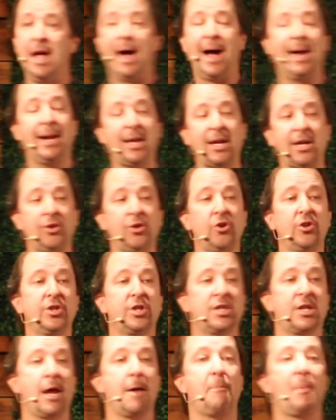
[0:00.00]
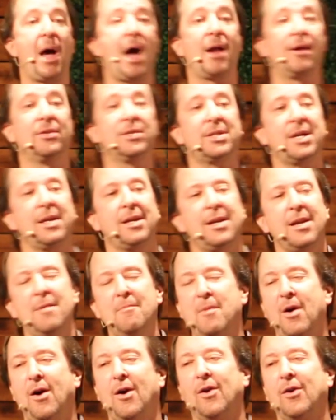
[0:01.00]
I need you to step out and say,
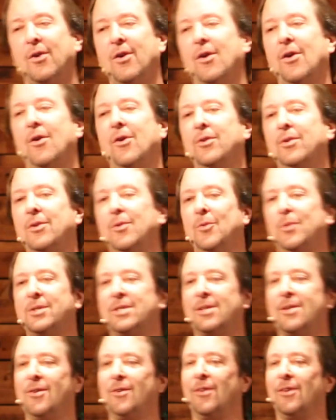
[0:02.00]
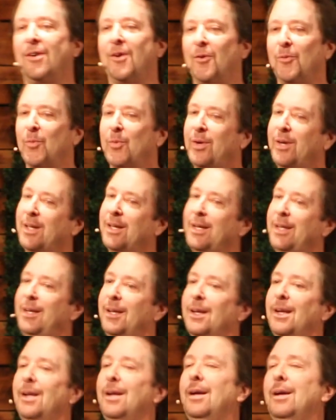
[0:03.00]
come on, girl. You know, what's going on? Really?
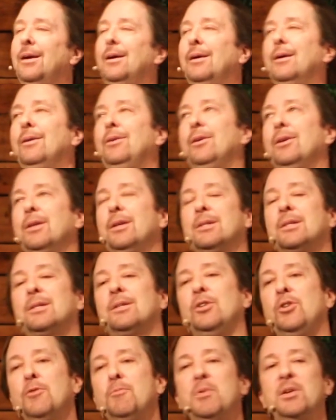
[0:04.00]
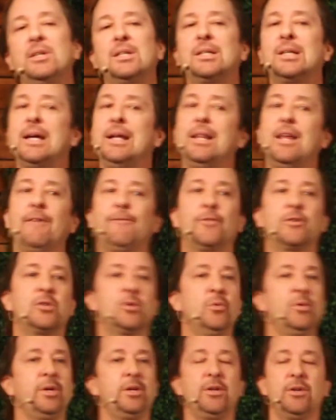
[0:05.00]
You've been saying that for
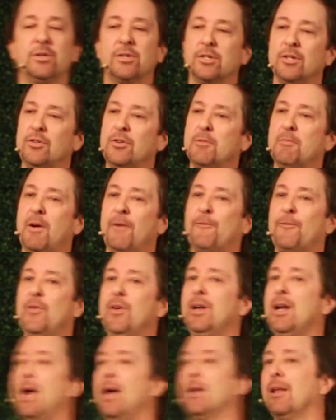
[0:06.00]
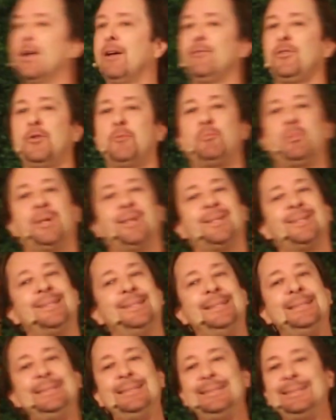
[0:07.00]
20 years and you're my friend. I love you, but
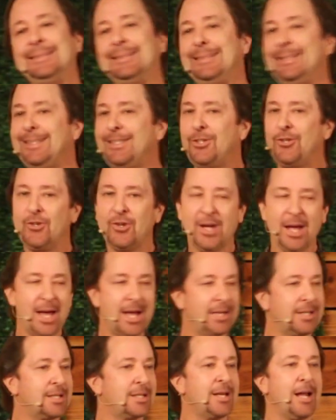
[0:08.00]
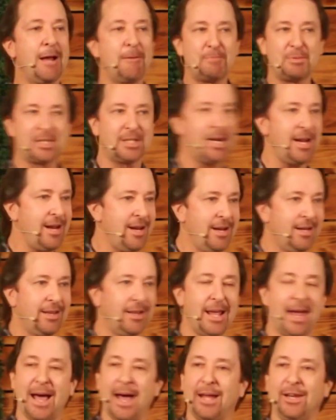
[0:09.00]
You got to stop saying
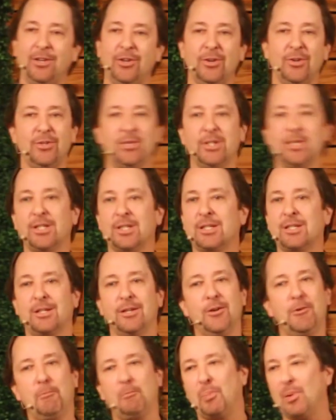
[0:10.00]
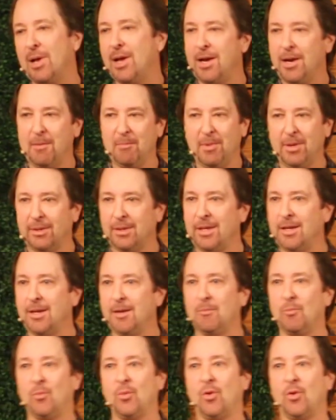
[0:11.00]
that. You're just still blaming them.